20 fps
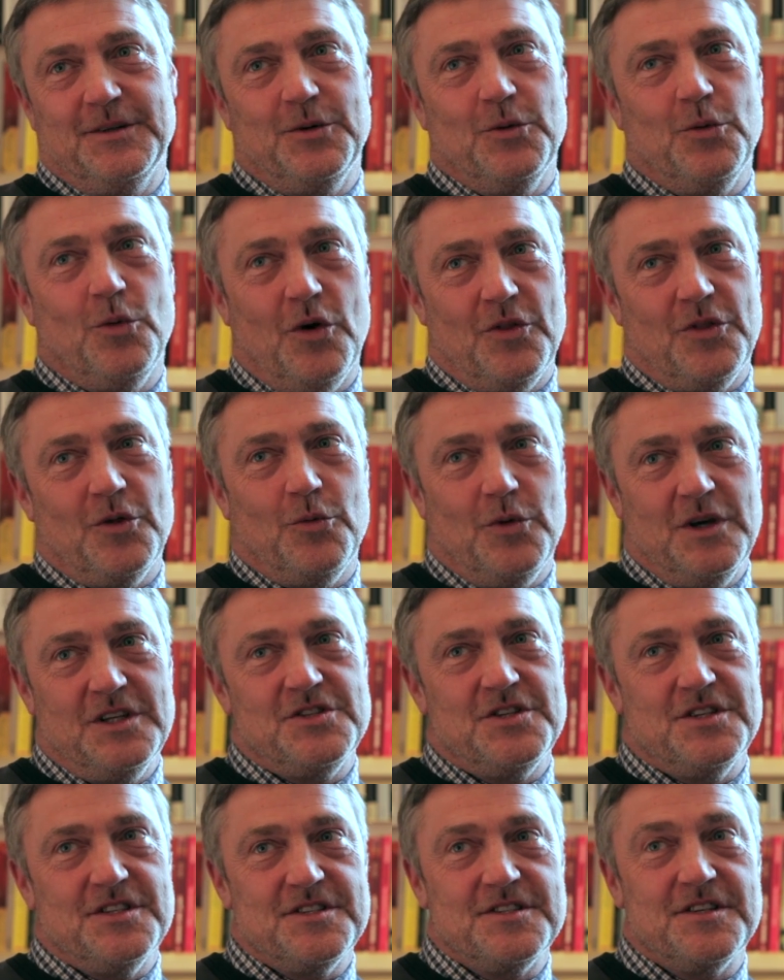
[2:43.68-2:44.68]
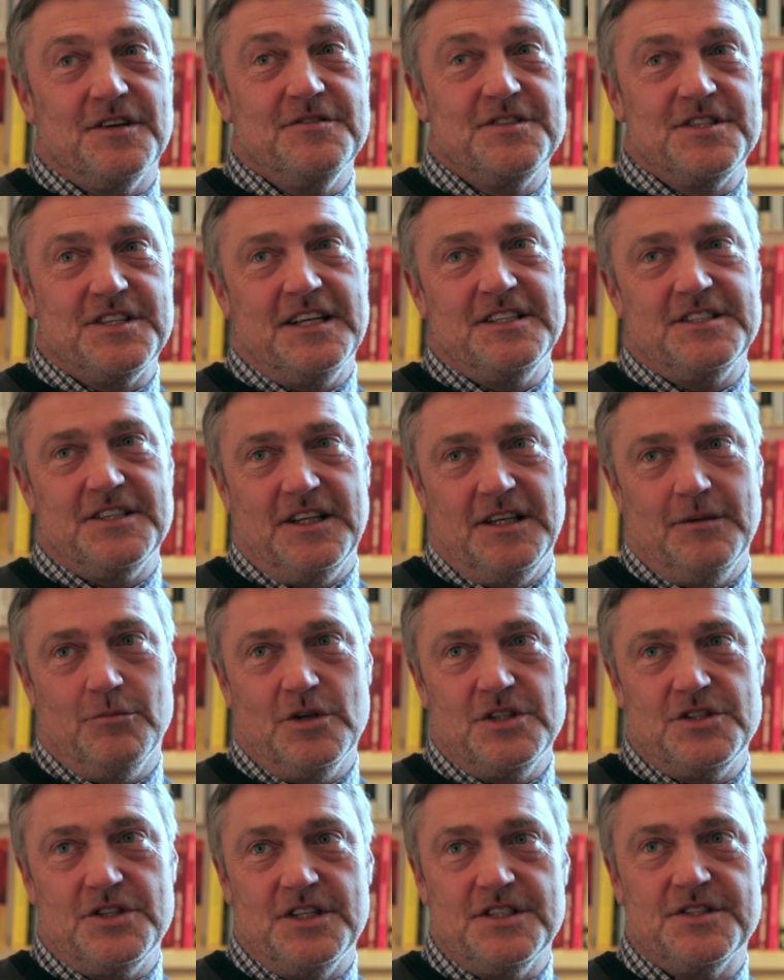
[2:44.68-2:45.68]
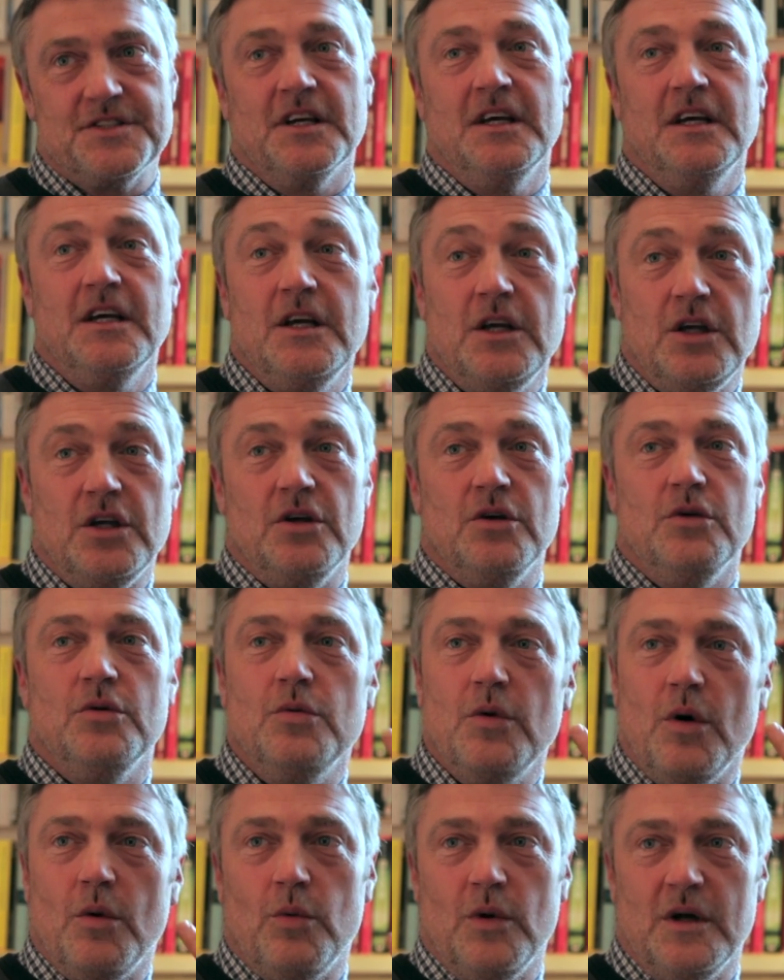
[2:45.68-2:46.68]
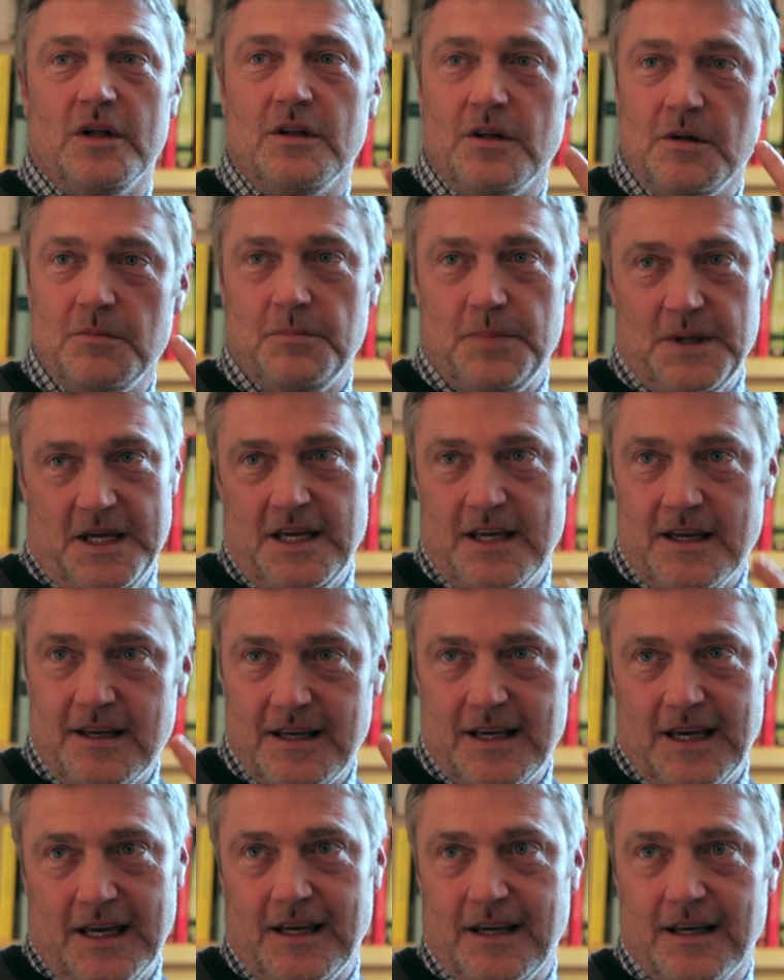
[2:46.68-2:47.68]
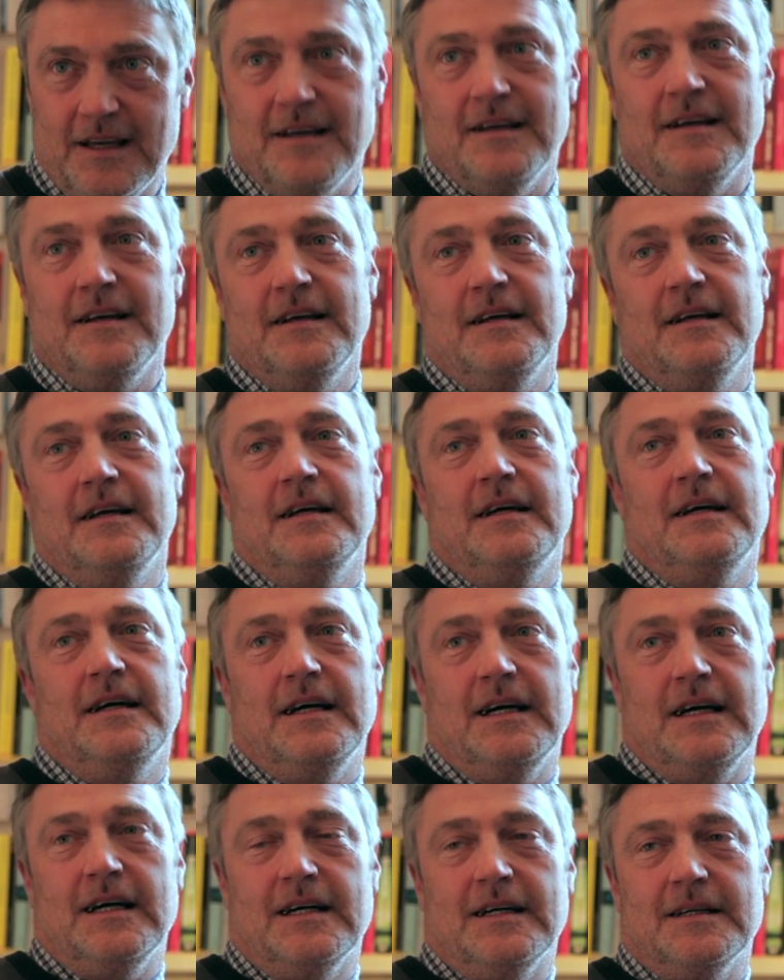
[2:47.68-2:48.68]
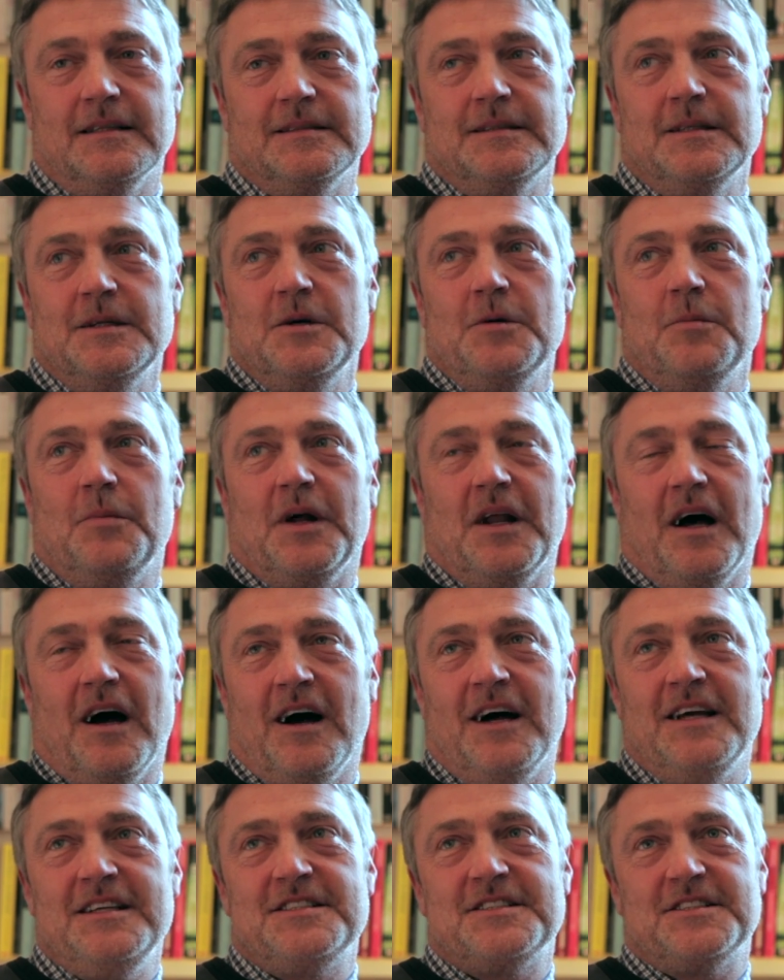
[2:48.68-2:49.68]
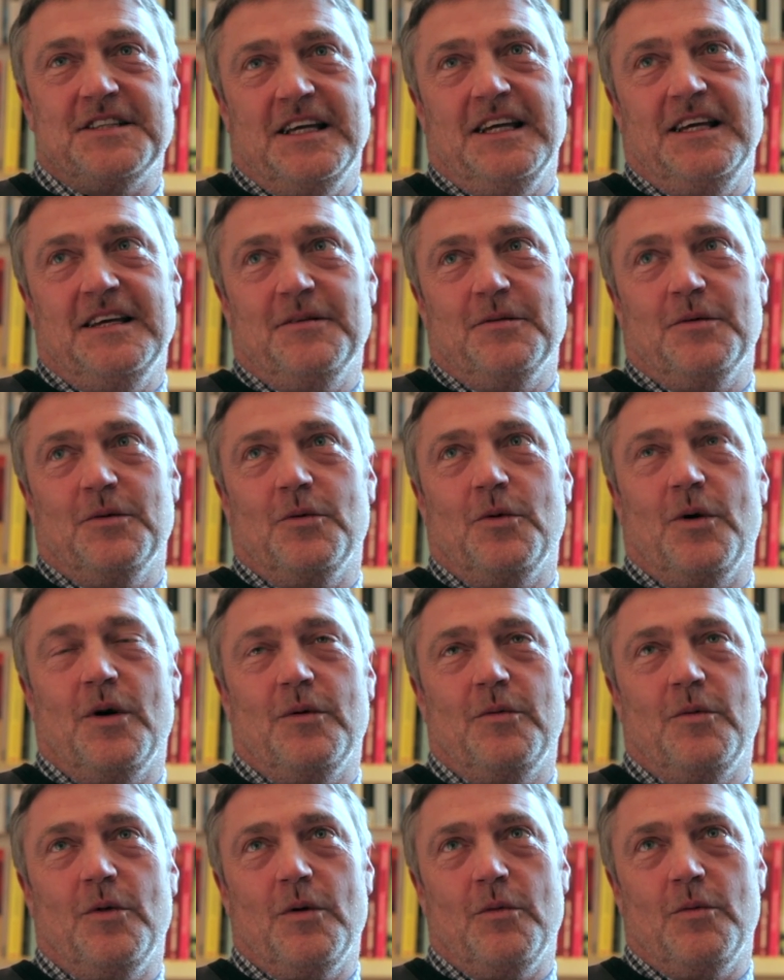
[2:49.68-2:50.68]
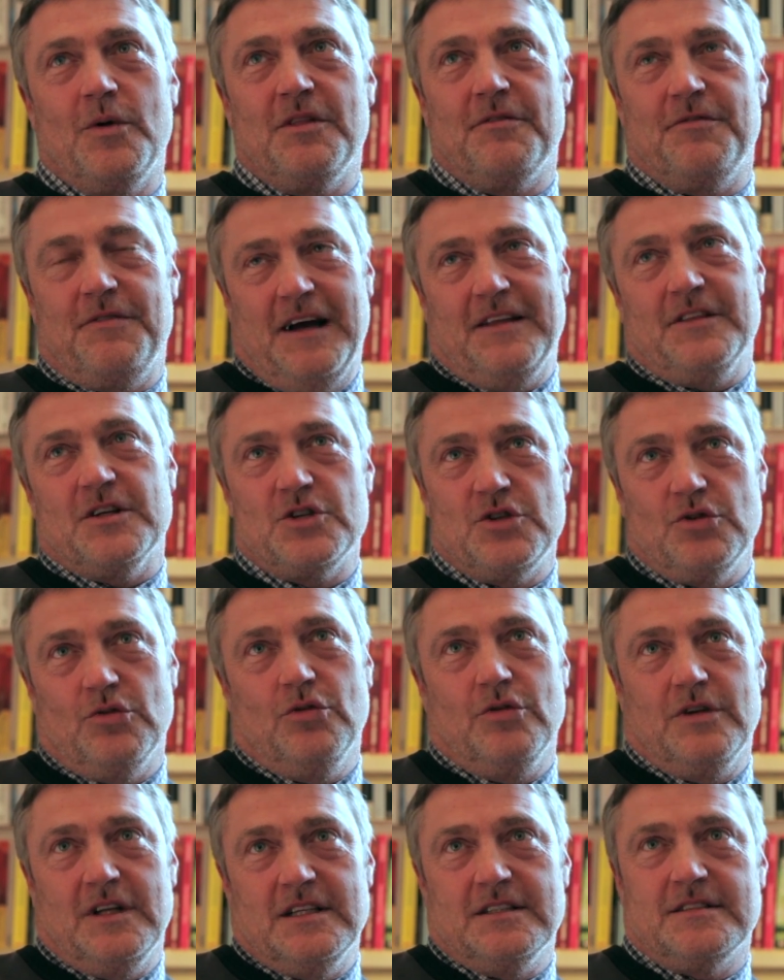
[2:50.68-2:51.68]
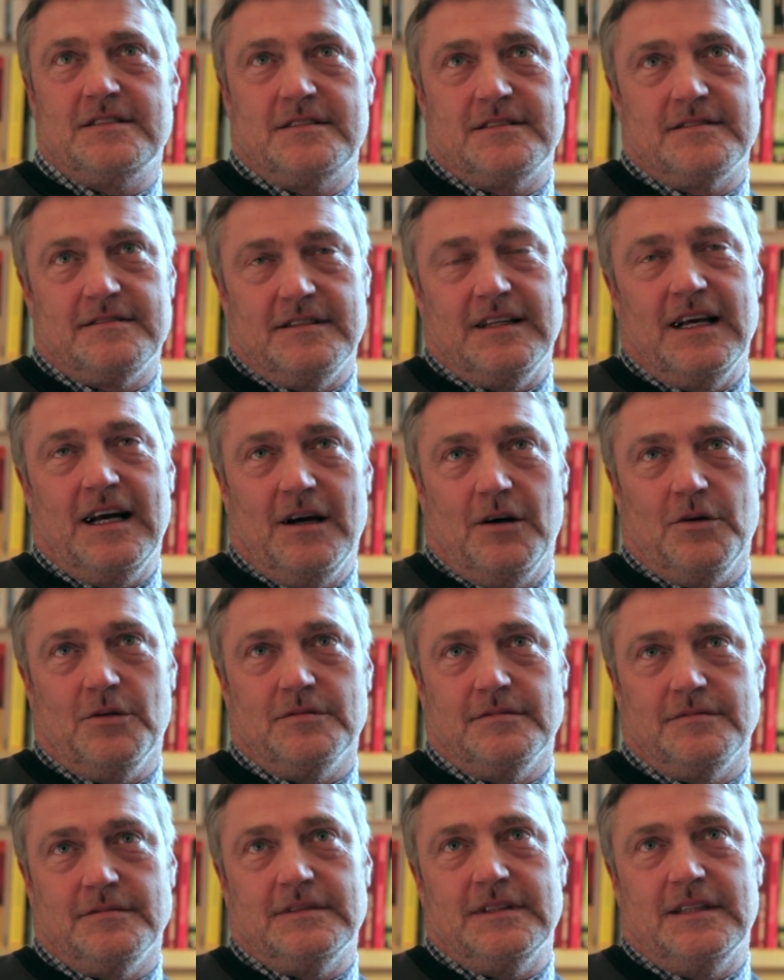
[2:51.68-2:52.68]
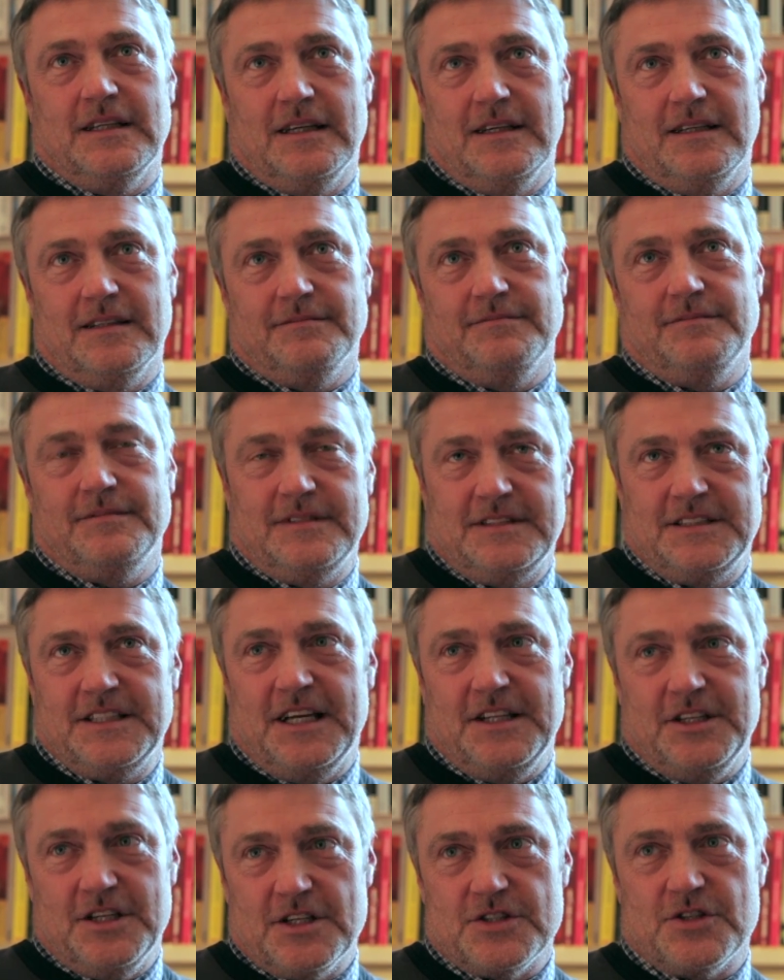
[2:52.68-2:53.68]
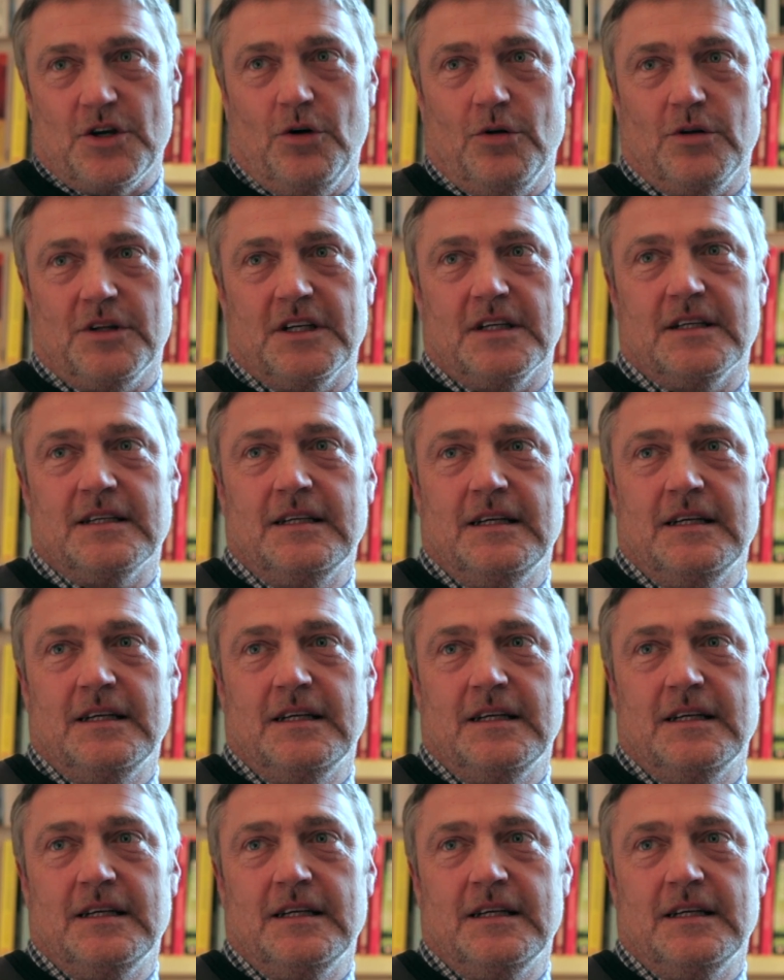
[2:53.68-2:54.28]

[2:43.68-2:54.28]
what the witches have said to him, which is, "You will be king." But I see, with the fact that Sean is now 10 years older,